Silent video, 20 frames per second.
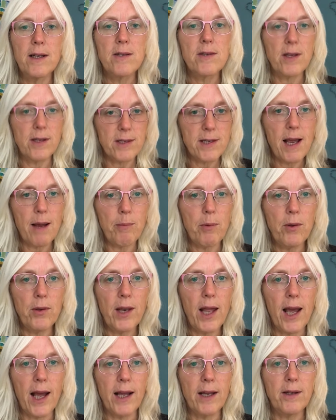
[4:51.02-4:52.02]
so tap on
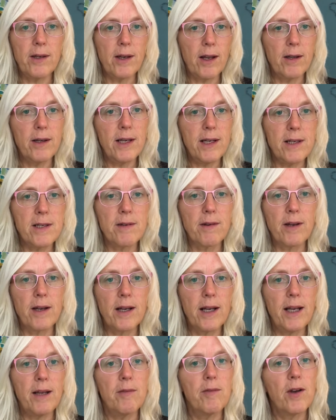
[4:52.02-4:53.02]
that. You don't need to
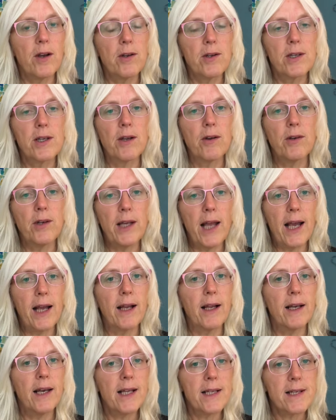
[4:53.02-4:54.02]
keep focusing on the
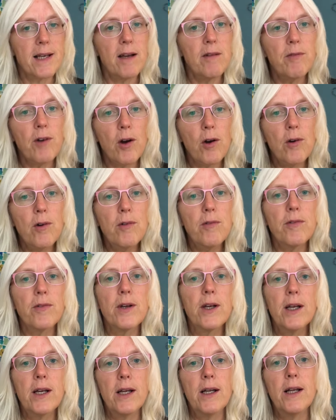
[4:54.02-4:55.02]
anger. Let it evolve,
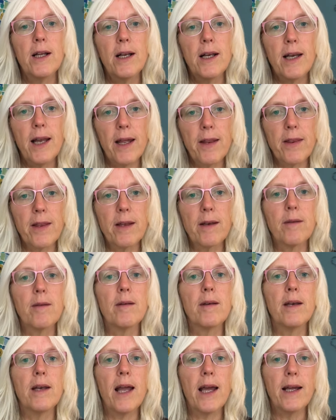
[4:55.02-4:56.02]
let the
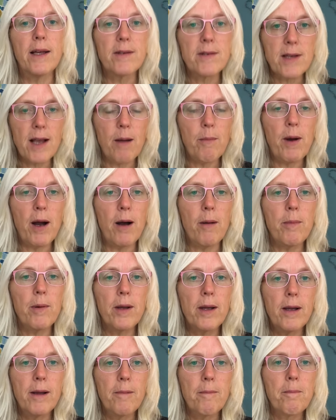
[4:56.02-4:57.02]
layers come up.
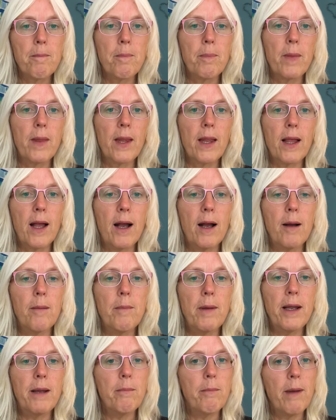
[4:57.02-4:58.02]

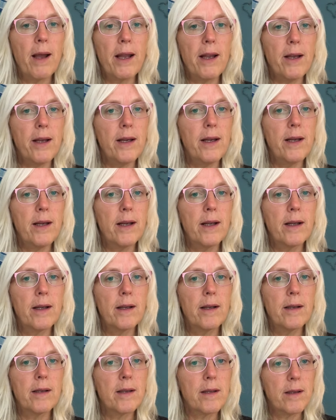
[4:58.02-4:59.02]
It may
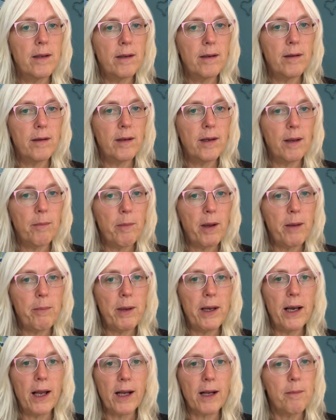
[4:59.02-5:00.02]
there may
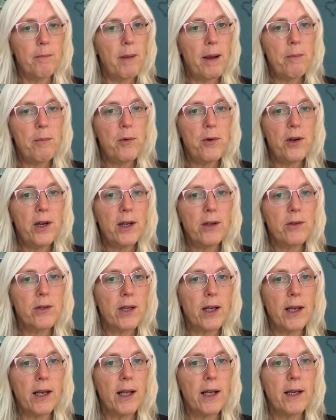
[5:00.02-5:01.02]
be like a memory or
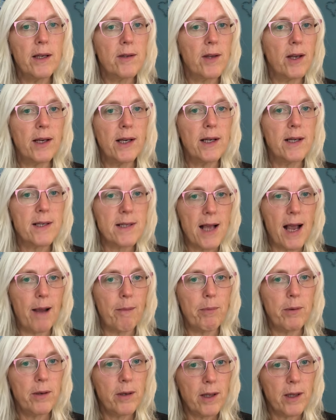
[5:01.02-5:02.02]
something that's
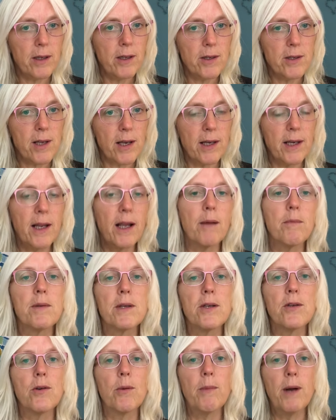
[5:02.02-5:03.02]
happened that suddenly comes
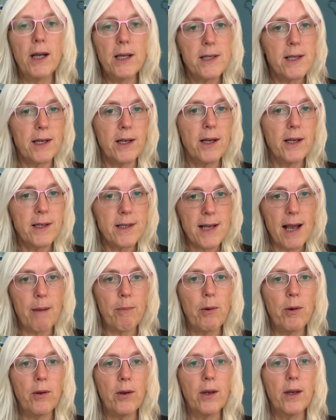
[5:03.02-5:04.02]
into your mind, so you can
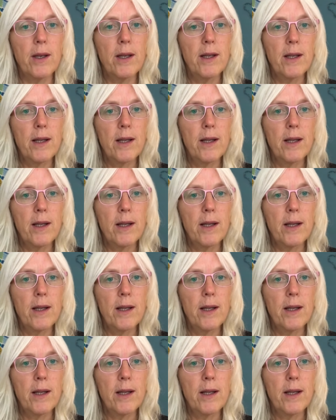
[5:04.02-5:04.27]
tap on